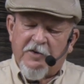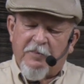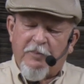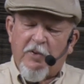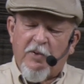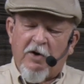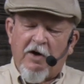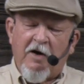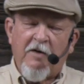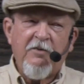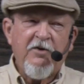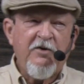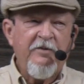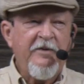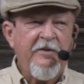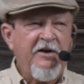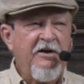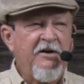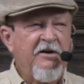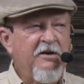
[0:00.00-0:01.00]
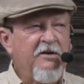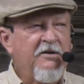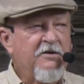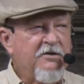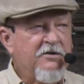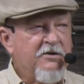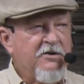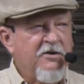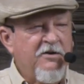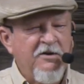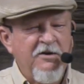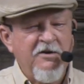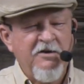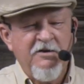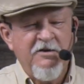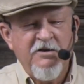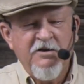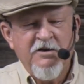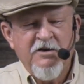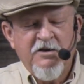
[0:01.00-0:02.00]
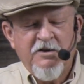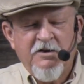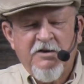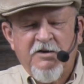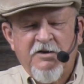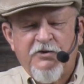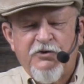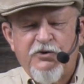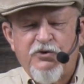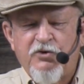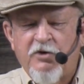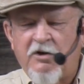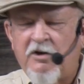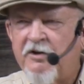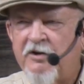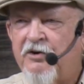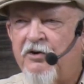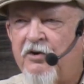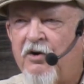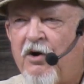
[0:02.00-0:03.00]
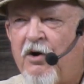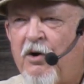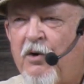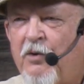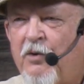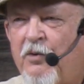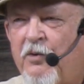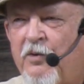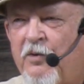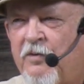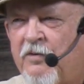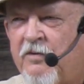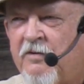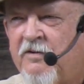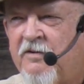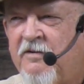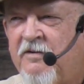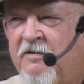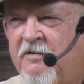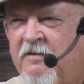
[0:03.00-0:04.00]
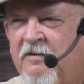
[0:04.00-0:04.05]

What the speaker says: The problem is drilling your hole.